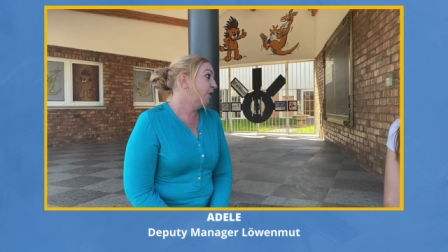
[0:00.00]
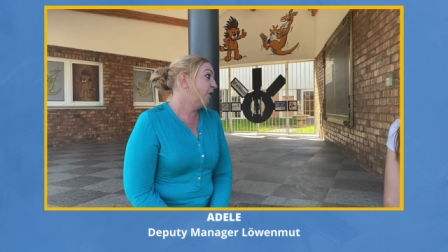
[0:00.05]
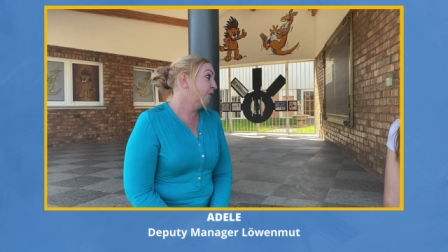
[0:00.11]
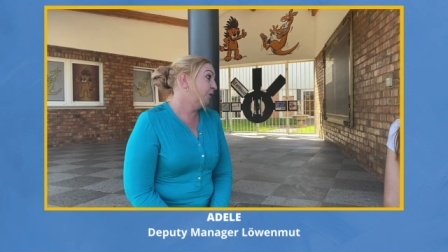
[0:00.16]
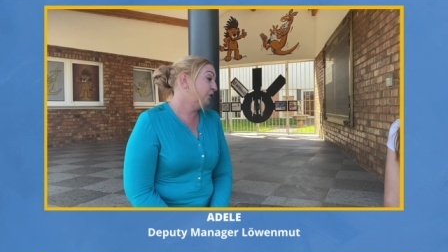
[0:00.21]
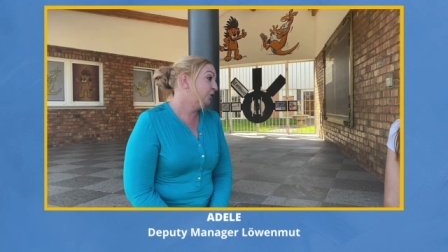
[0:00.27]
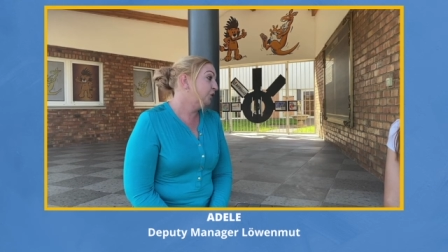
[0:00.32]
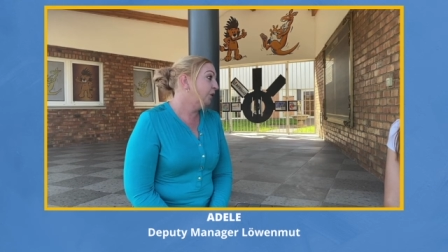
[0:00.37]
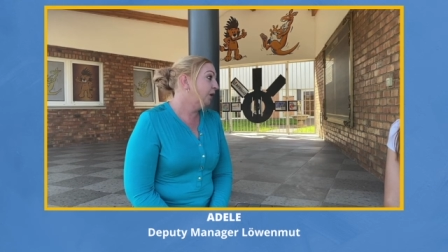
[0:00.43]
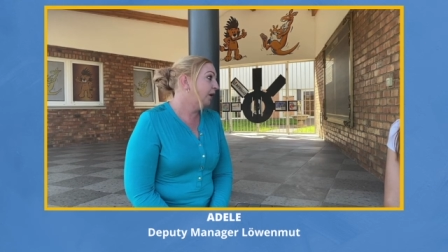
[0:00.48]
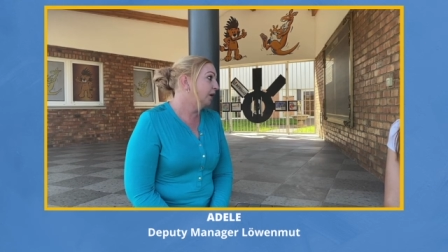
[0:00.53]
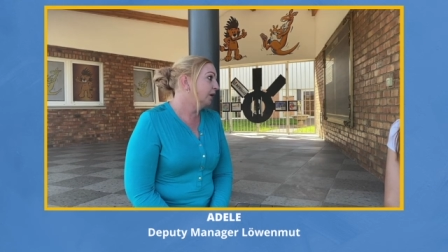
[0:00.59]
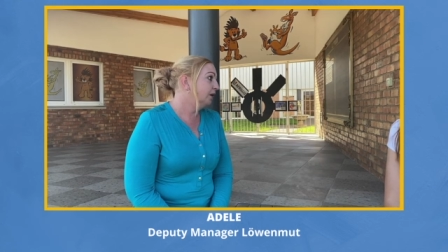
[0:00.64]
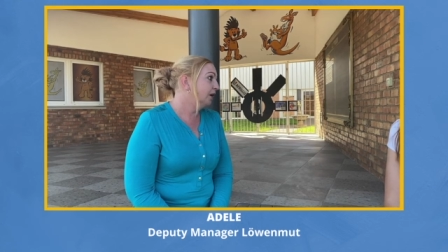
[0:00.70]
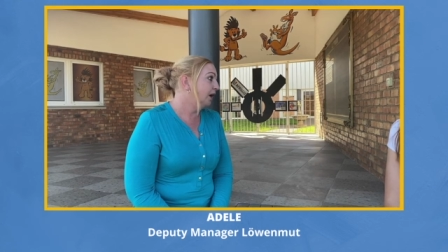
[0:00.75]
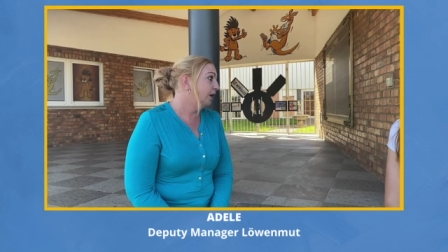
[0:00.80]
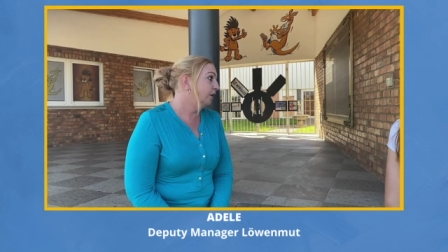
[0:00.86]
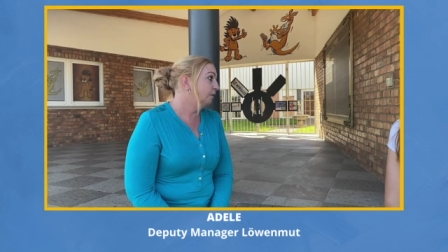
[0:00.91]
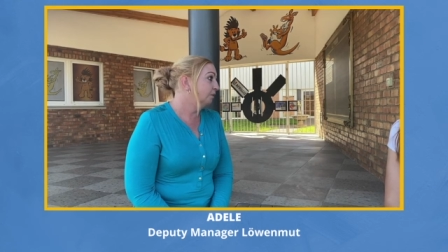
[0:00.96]

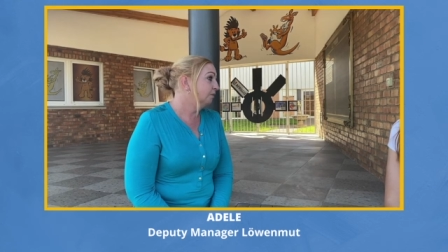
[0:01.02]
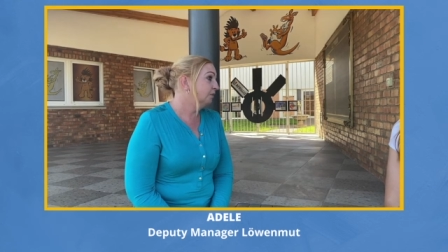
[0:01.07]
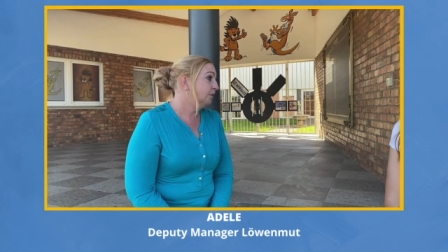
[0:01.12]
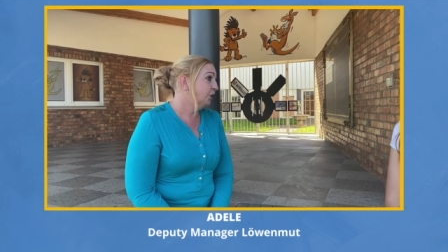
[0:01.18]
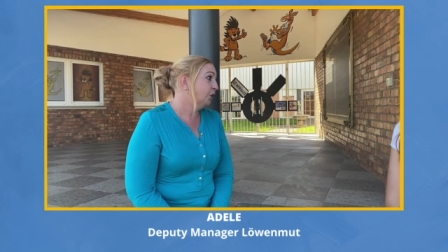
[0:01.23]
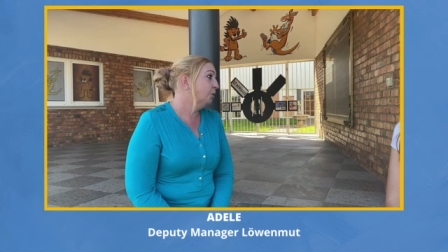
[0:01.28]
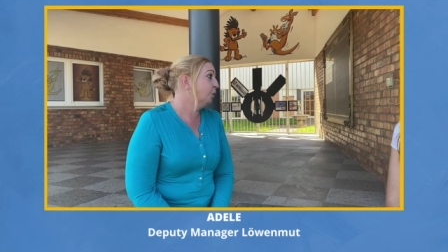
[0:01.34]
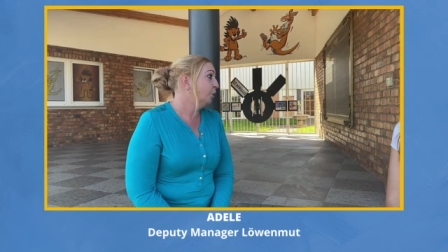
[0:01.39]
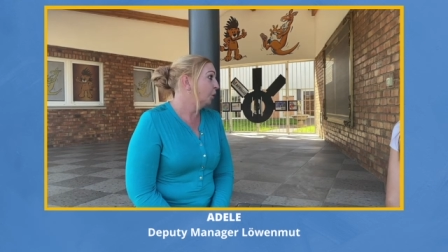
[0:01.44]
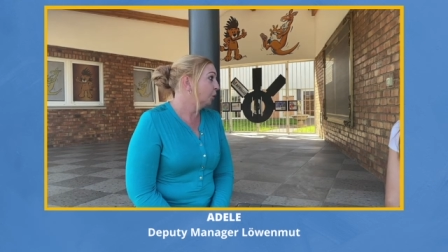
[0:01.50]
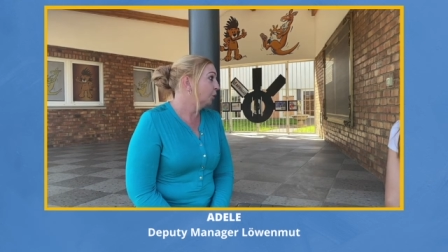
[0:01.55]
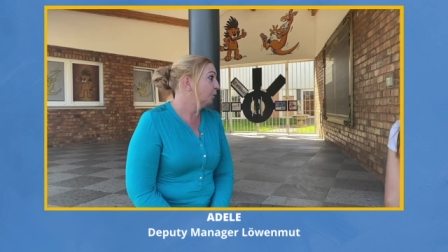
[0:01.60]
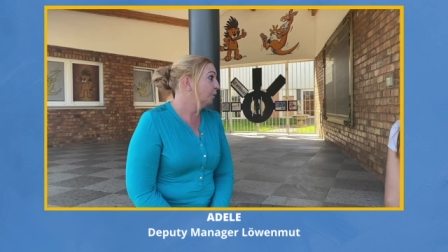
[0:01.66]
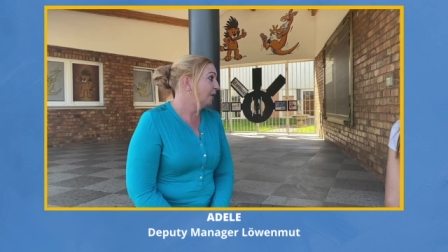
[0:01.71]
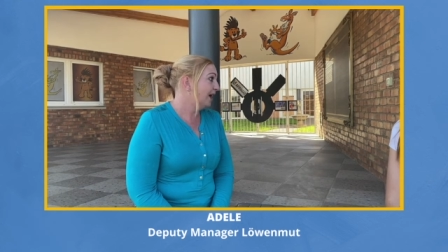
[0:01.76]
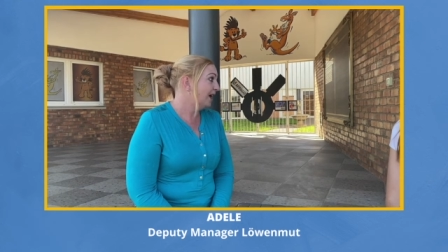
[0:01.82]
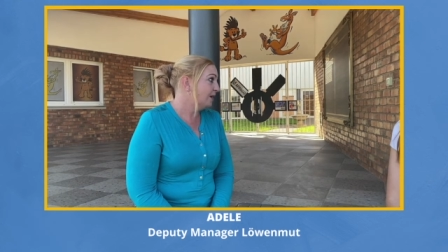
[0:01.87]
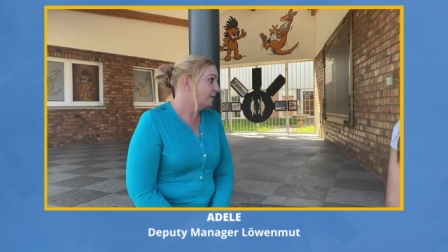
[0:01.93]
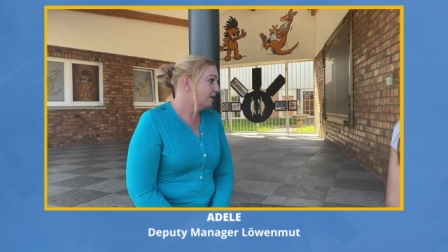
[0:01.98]
premature um, newborn
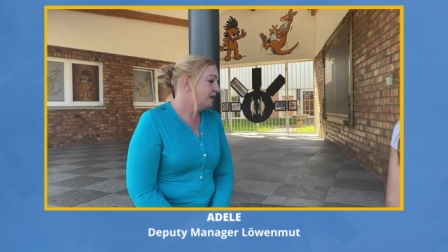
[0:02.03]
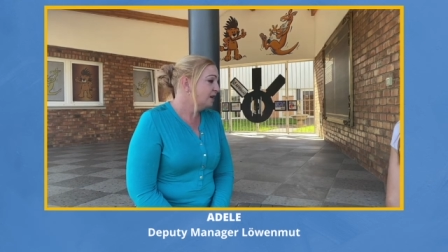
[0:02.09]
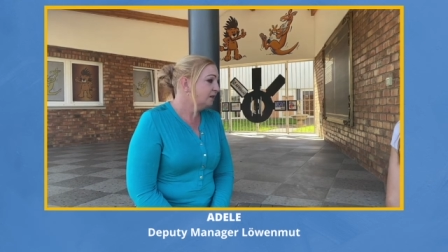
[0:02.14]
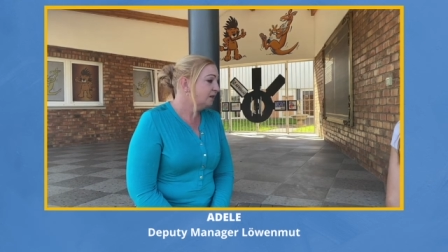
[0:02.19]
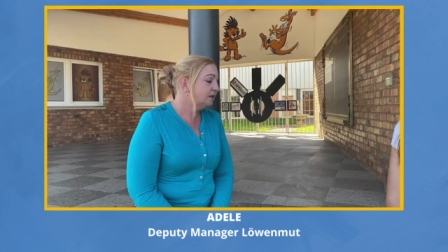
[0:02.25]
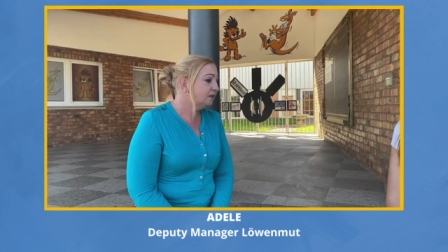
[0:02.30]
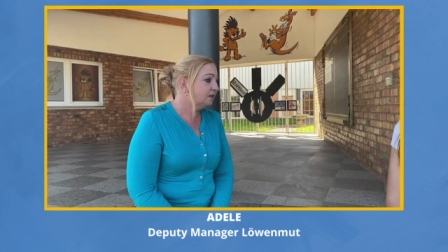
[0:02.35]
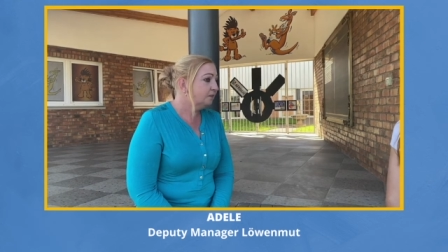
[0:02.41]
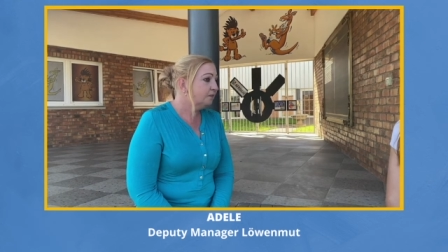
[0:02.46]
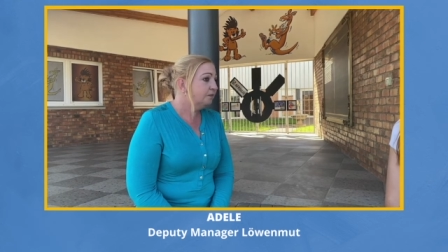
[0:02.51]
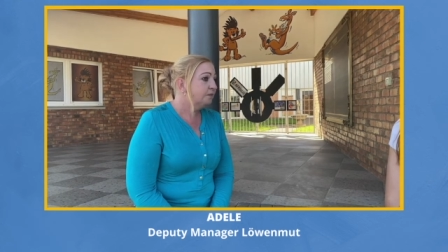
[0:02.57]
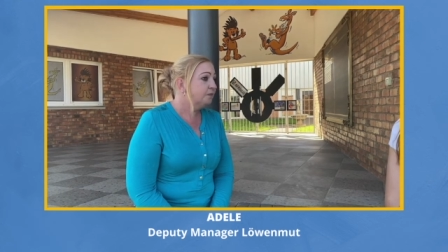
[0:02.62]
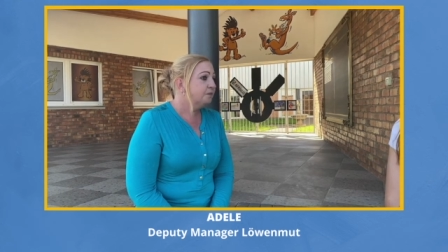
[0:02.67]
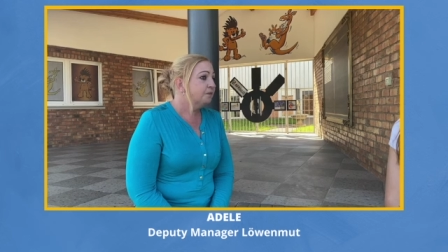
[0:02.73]
babies.